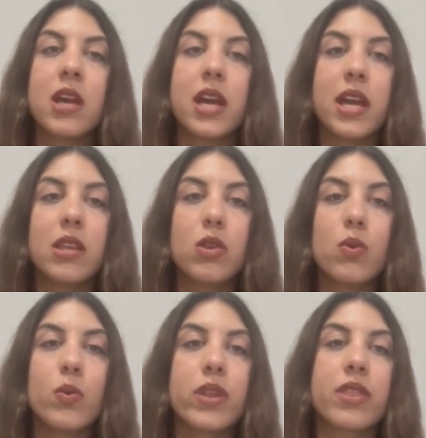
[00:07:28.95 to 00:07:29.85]
into
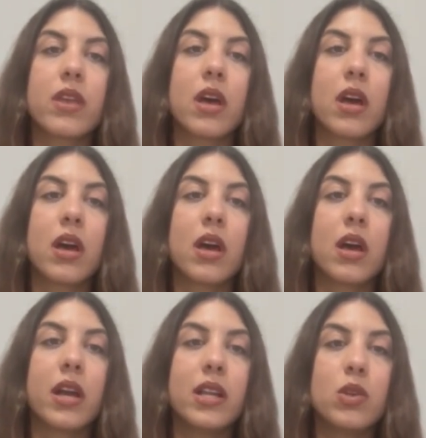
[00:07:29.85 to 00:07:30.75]

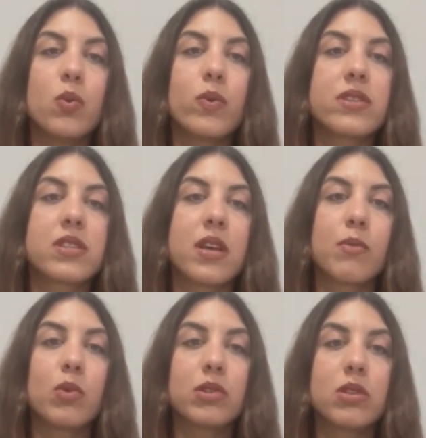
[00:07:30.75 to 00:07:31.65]
which the
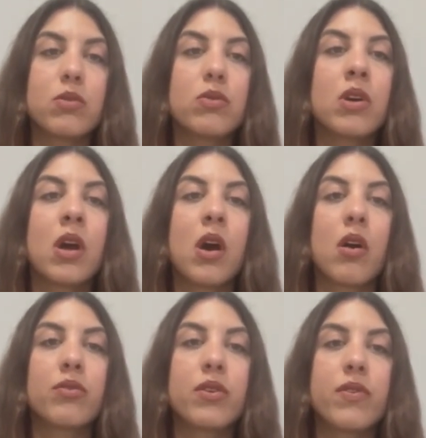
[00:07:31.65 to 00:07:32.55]
multitude
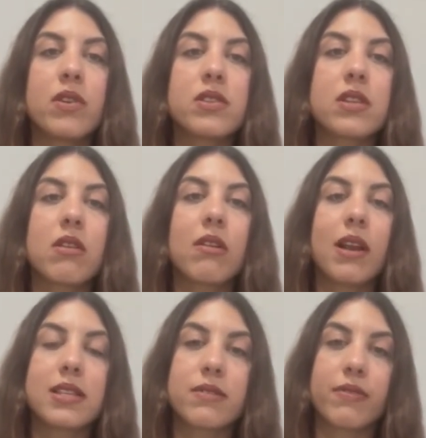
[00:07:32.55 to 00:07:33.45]
of differences are
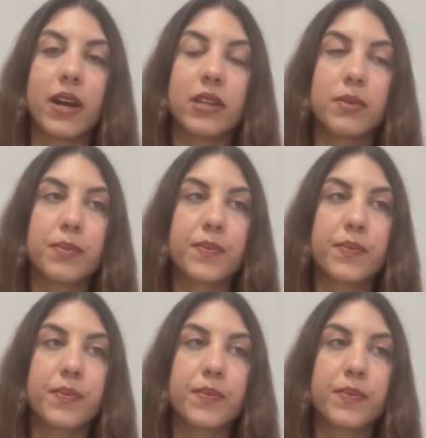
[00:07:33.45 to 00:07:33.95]
classified.